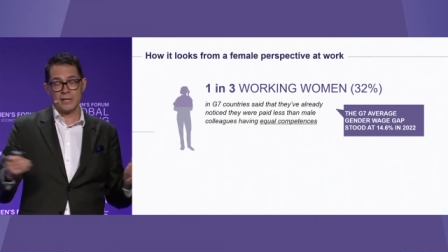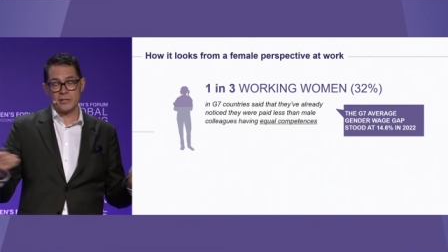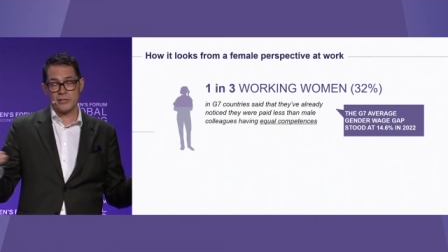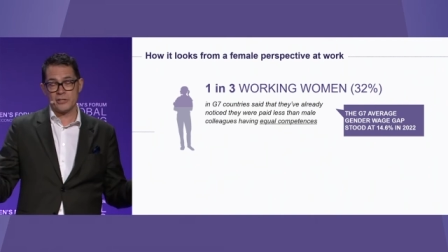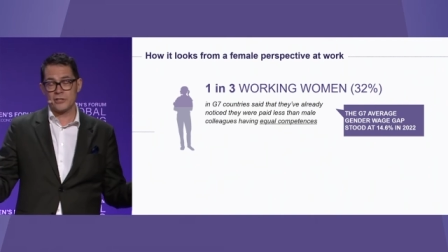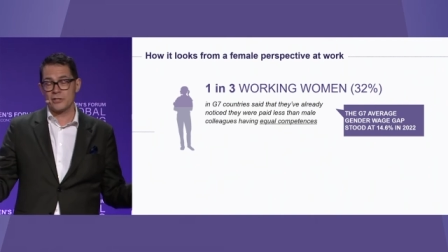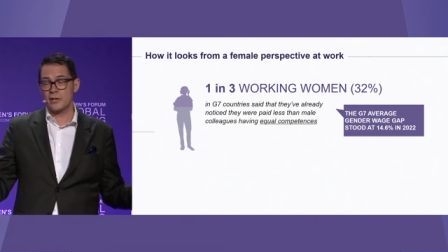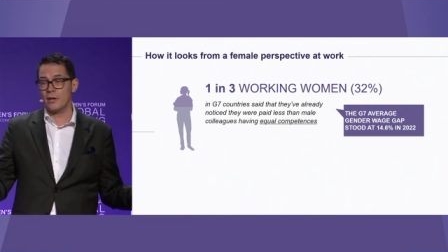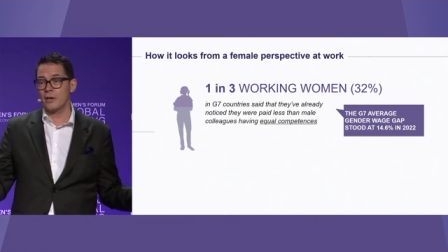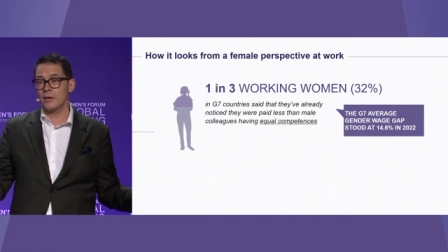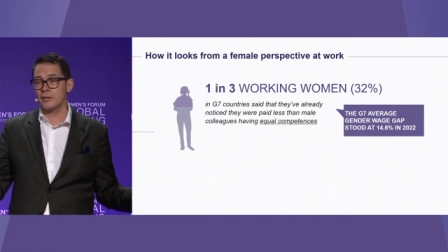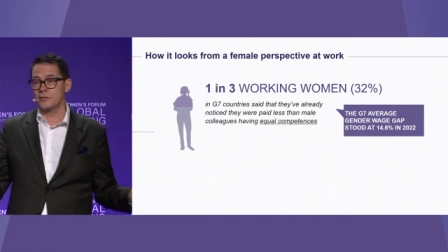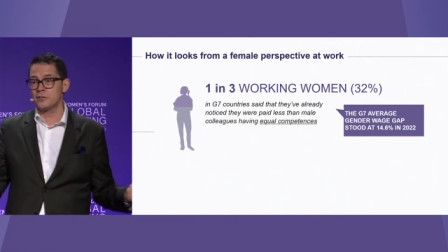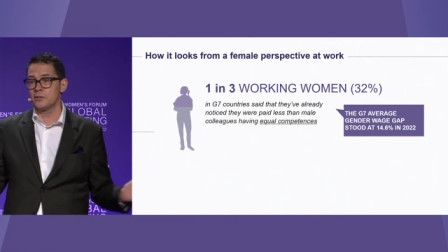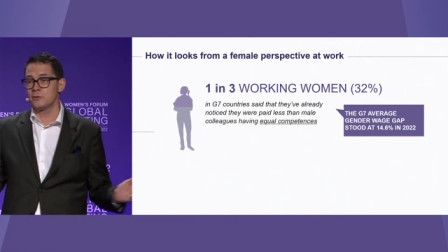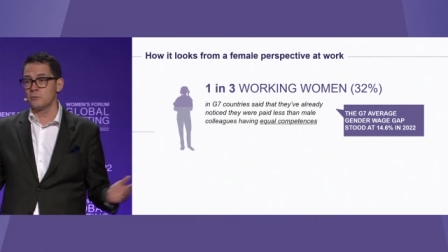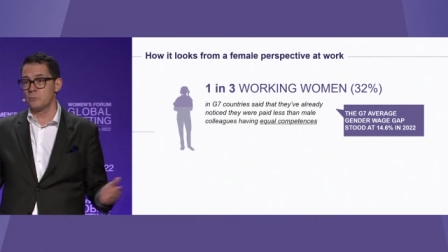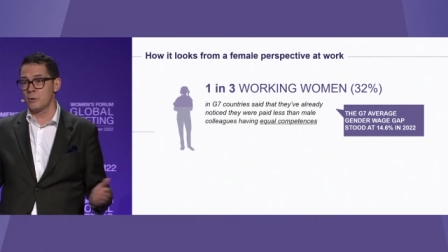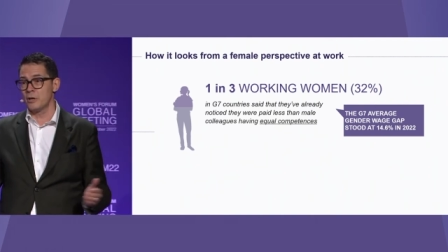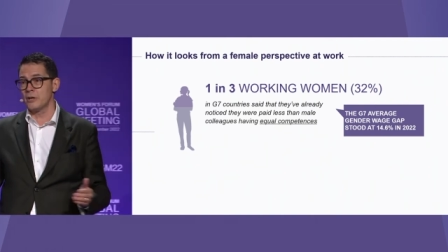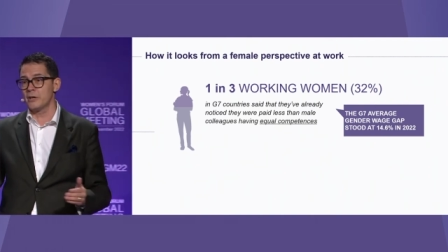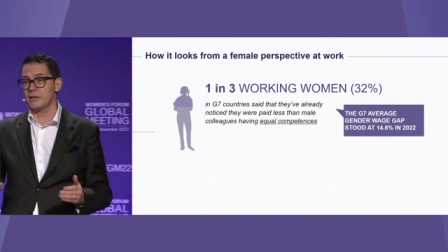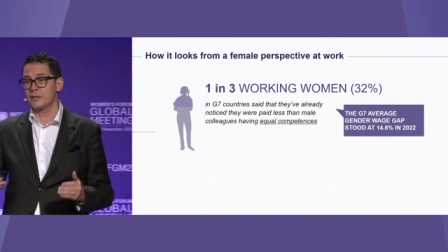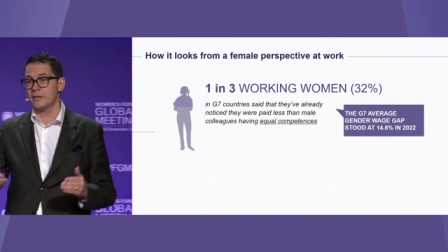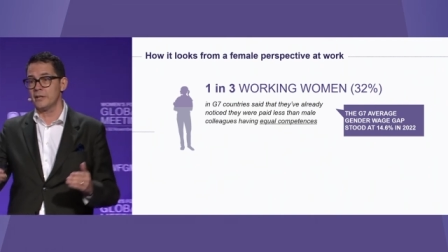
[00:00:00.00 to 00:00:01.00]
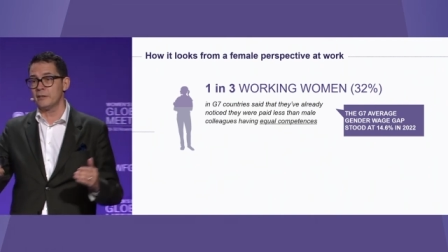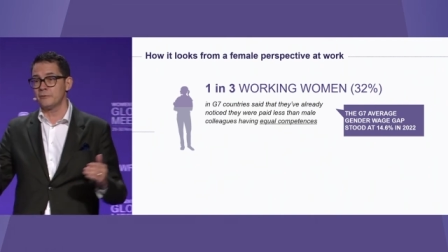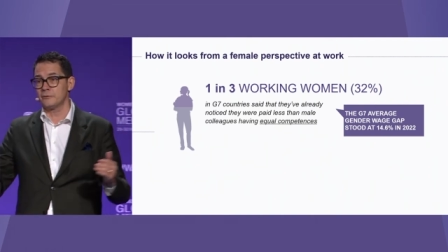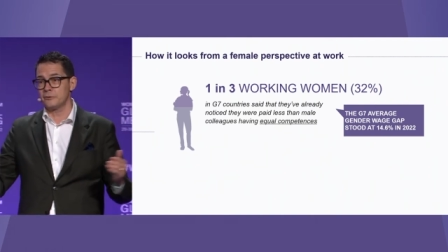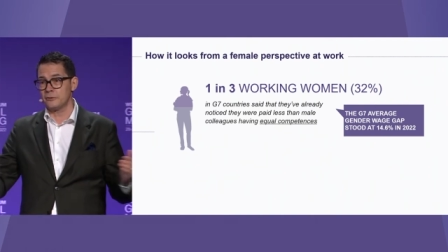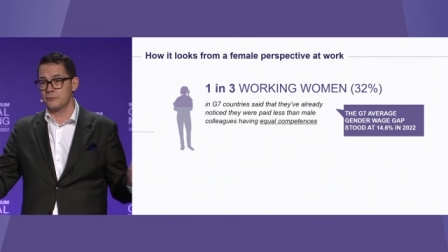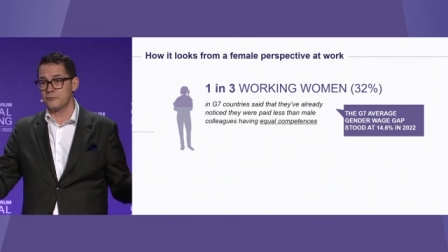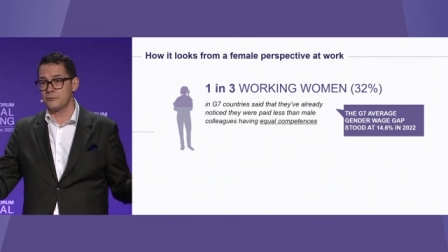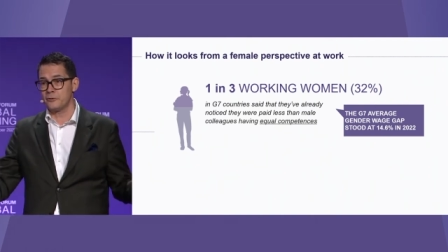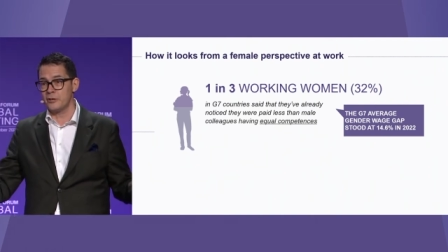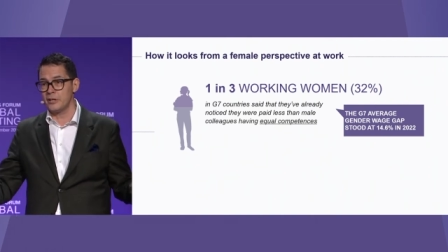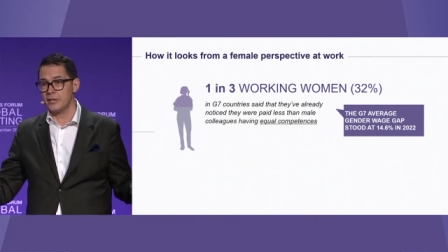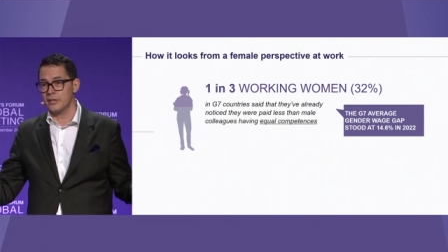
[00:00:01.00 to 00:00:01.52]
started working for
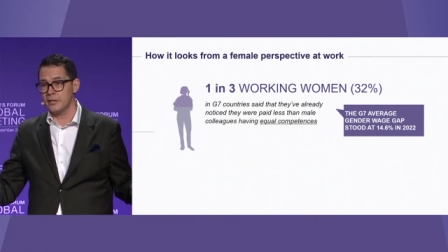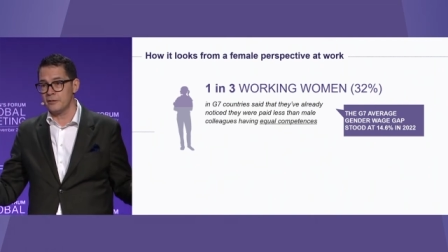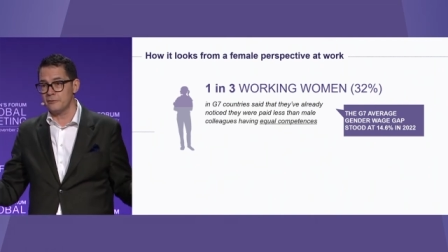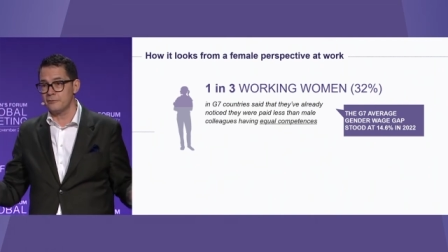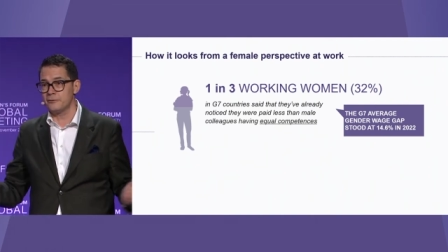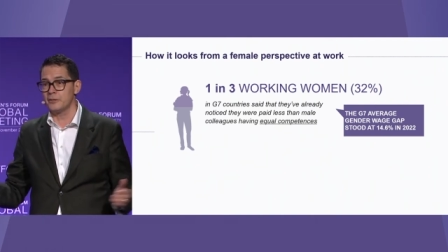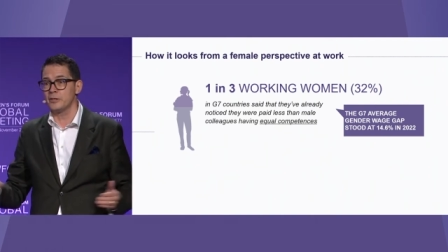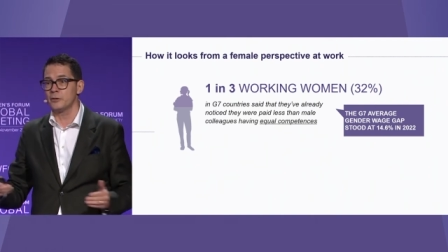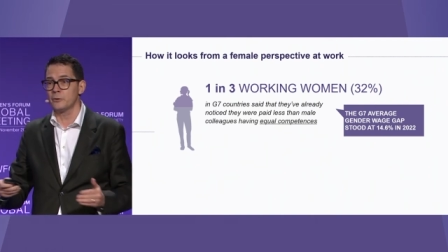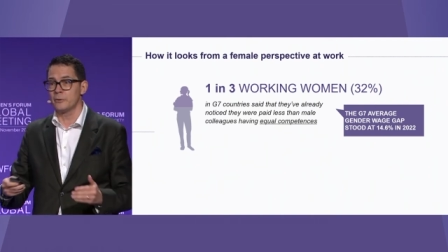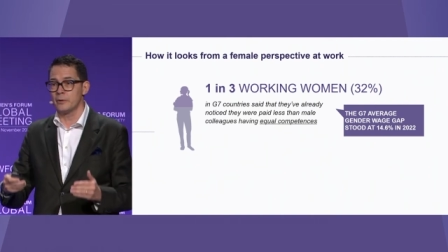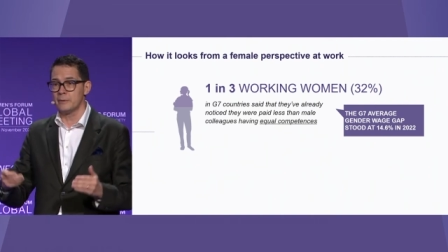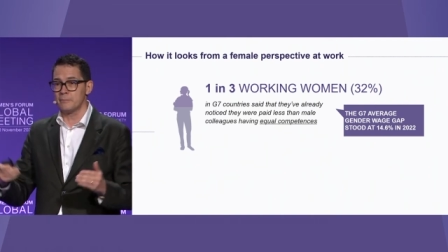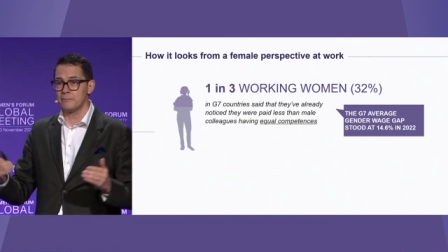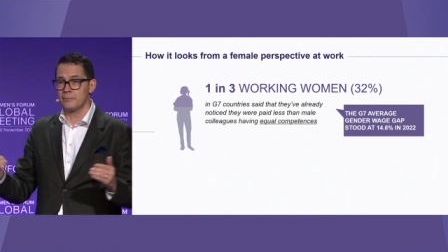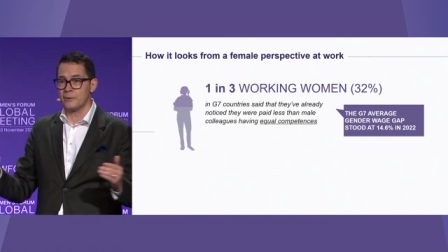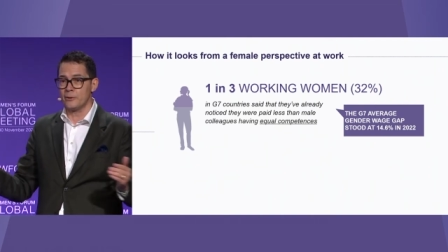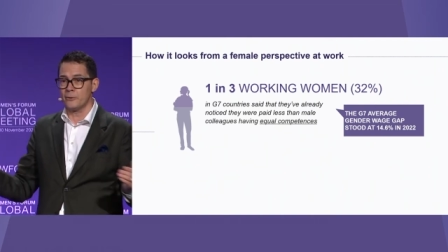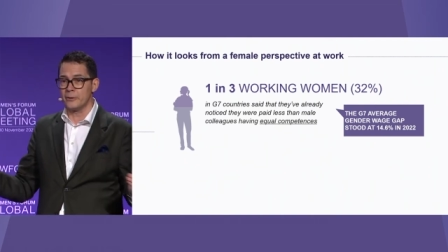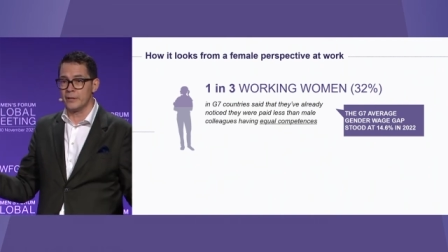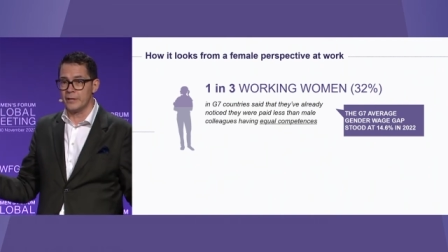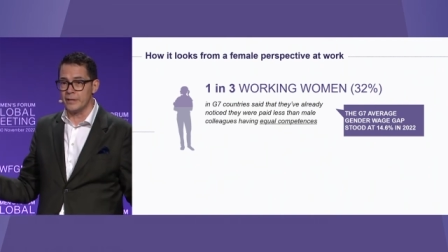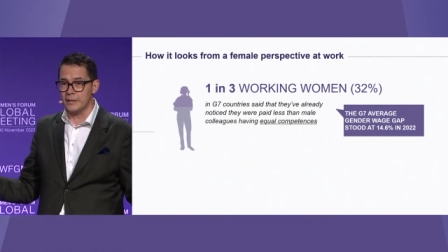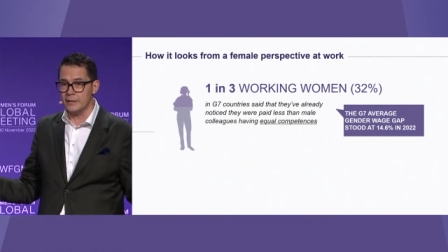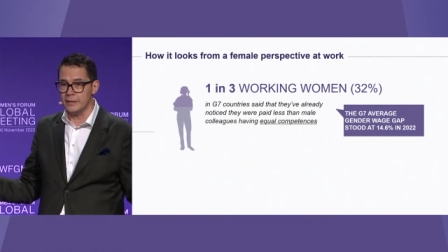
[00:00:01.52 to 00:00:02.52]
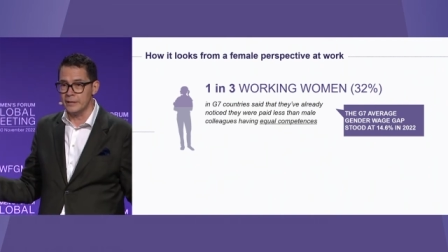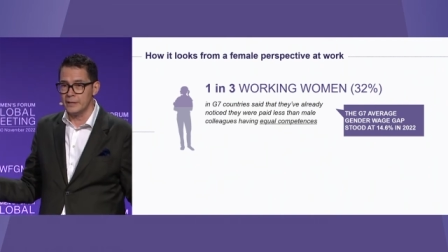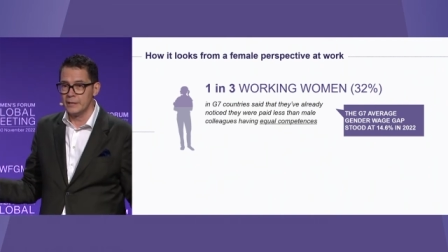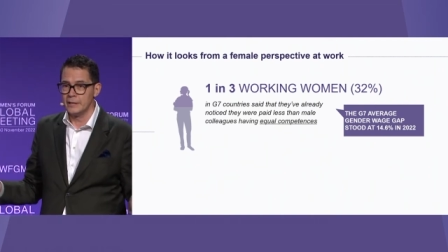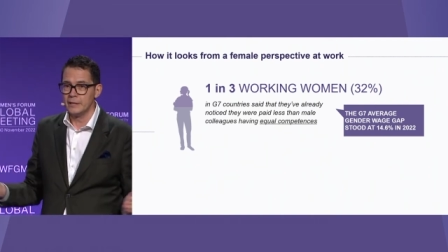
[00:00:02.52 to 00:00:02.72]
free for your employer